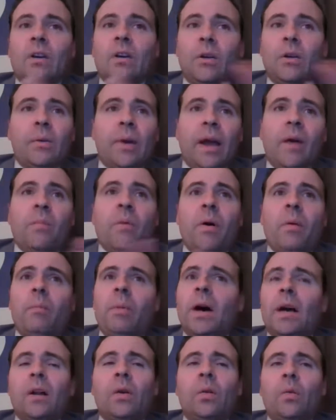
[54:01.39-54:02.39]
Going to have my
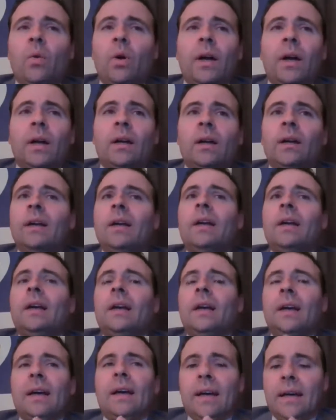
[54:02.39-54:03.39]
bottle of water.
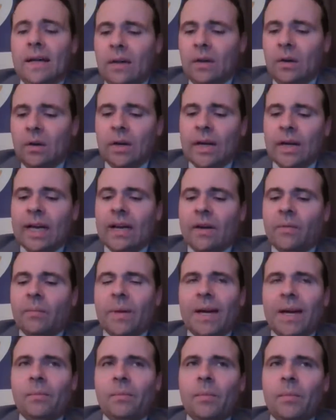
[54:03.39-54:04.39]
Going to have
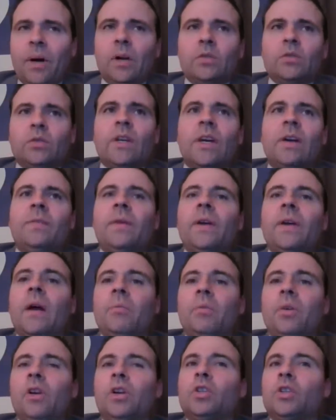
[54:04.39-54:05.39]
my mock draft here.
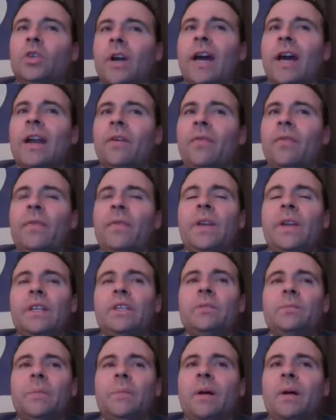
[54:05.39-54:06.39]
I'm going to try to
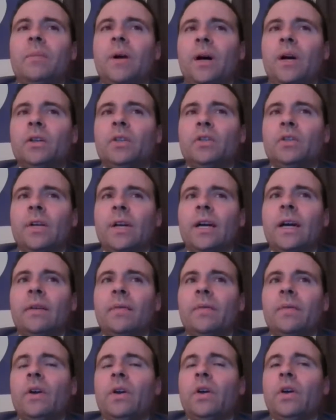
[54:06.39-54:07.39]
finish my mock
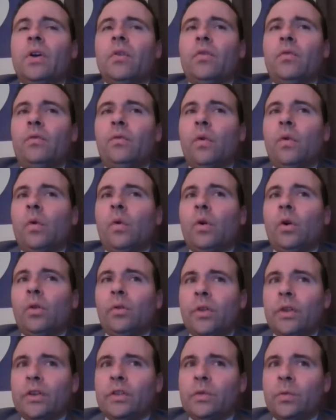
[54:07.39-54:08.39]
draft for
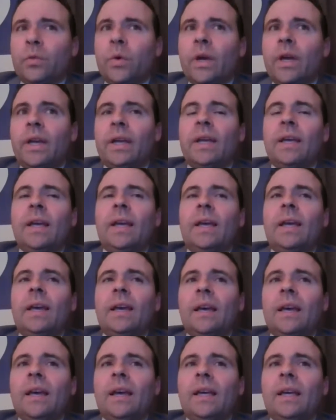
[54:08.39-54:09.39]
this week
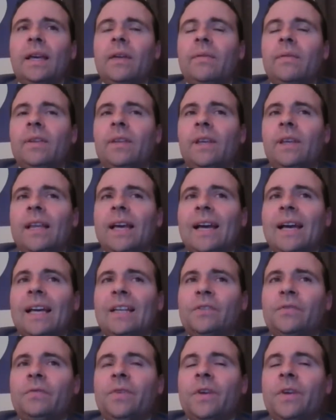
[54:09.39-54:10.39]
and give you the
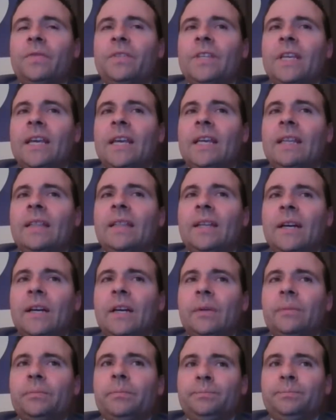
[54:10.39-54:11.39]
last 15
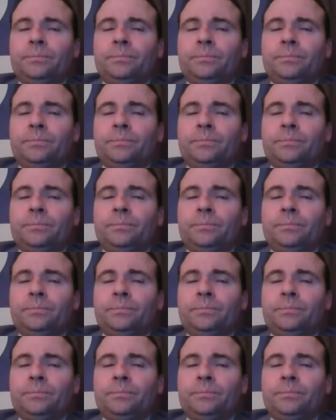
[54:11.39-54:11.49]
there.